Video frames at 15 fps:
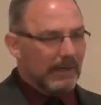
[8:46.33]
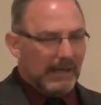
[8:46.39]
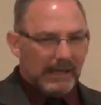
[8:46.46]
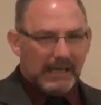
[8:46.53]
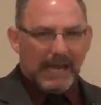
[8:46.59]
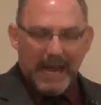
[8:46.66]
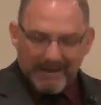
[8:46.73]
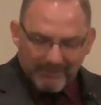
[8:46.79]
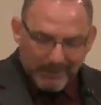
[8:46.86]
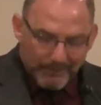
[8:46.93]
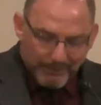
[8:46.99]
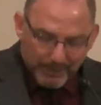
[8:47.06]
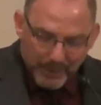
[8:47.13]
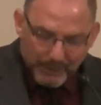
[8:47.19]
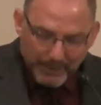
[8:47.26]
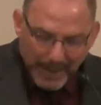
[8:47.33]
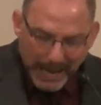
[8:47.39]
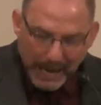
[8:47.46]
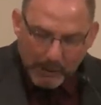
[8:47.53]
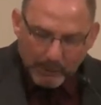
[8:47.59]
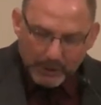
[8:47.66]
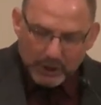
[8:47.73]
He gave them the
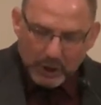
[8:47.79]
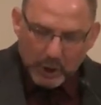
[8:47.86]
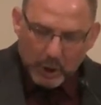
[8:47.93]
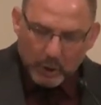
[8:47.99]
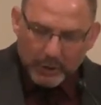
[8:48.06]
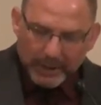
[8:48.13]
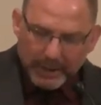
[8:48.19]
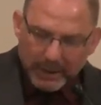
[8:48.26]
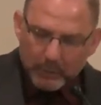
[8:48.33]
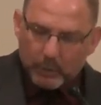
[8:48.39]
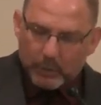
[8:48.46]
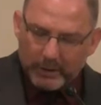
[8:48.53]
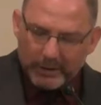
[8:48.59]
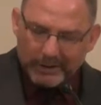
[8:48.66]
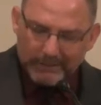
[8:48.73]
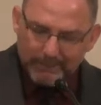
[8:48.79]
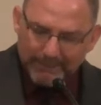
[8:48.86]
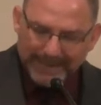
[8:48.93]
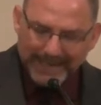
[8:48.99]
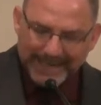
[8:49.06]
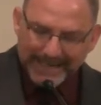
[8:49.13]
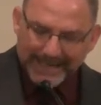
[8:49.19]
power to go and work
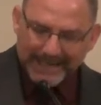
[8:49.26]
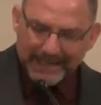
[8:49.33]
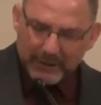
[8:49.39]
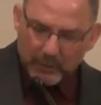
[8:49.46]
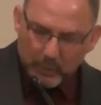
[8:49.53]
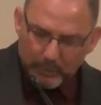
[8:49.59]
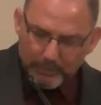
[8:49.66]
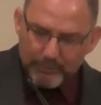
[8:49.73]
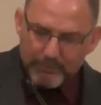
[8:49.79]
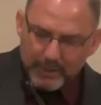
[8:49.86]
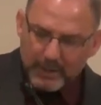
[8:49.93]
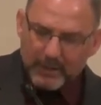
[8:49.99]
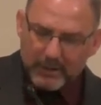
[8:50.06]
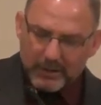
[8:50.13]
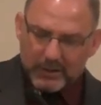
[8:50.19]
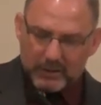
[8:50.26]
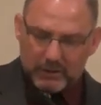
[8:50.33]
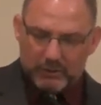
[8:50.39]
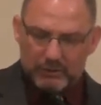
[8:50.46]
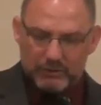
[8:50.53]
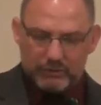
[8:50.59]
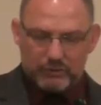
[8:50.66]
mighty
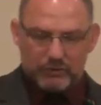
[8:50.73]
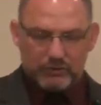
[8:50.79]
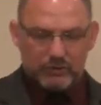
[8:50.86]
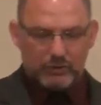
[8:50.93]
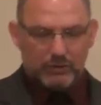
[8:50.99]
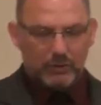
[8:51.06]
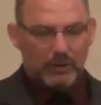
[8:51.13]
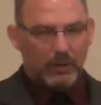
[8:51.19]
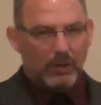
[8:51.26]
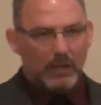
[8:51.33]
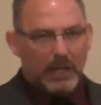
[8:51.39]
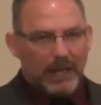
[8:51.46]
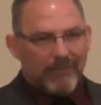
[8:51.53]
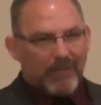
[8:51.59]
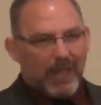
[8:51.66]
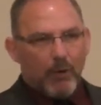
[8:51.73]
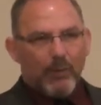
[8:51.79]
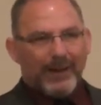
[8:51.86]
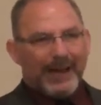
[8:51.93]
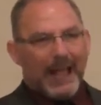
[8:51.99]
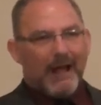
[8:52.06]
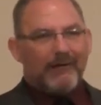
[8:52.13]
miracles. And they
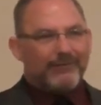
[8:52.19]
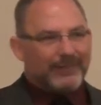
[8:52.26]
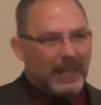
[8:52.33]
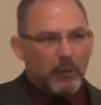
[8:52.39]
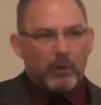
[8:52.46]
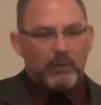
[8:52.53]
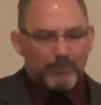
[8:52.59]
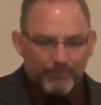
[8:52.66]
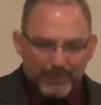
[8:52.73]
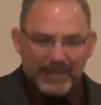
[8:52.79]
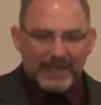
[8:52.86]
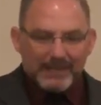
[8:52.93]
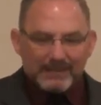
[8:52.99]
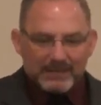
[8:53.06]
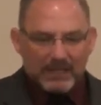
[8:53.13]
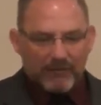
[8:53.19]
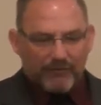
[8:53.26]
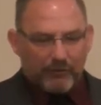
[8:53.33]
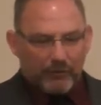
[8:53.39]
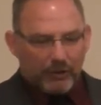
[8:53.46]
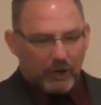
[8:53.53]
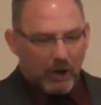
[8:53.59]
went out and they were busy
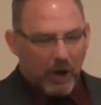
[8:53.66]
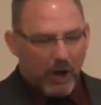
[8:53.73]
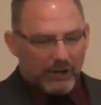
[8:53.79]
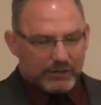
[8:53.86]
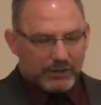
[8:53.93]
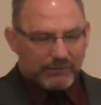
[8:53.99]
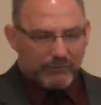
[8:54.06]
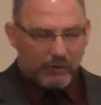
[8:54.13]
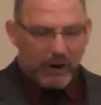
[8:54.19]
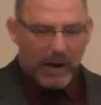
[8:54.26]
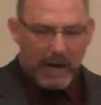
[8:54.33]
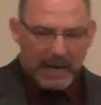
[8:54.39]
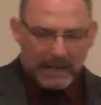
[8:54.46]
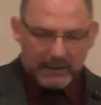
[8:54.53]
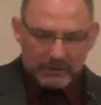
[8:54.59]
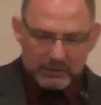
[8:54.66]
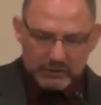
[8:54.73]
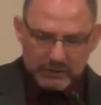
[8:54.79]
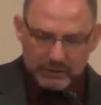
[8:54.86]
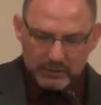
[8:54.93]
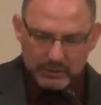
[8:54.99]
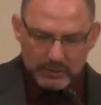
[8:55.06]
for the cause of
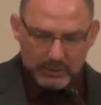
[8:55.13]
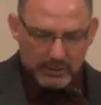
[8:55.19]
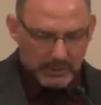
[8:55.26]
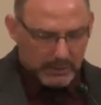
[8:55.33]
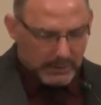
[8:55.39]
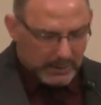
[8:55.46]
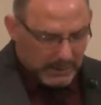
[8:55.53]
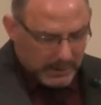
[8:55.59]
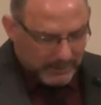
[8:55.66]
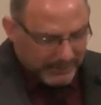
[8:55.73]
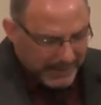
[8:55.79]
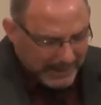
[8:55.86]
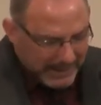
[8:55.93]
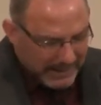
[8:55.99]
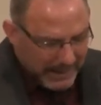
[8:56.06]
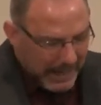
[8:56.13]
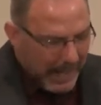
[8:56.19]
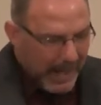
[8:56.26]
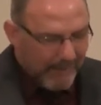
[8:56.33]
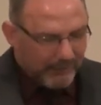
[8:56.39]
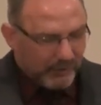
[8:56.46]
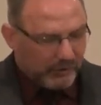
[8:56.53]
Christ. You know, they didn't
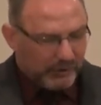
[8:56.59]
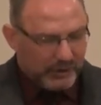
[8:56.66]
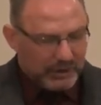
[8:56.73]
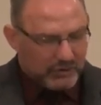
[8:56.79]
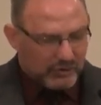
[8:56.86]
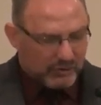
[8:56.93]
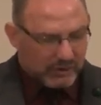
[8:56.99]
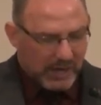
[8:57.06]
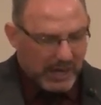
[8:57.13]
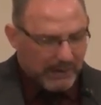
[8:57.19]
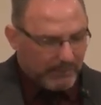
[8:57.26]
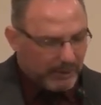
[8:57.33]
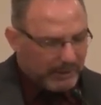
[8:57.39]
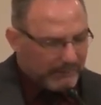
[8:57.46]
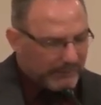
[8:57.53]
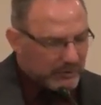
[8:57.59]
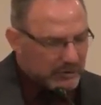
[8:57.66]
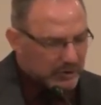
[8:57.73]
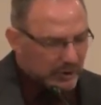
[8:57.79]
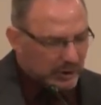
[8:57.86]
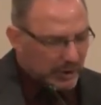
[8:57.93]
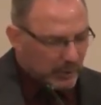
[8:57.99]
have the leisure time. Look at verse
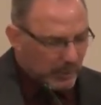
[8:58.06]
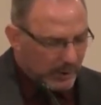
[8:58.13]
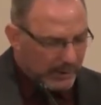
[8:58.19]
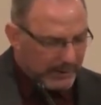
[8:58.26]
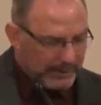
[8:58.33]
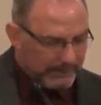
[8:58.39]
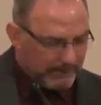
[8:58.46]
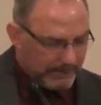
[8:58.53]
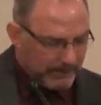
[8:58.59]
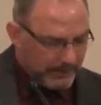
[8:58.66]
31.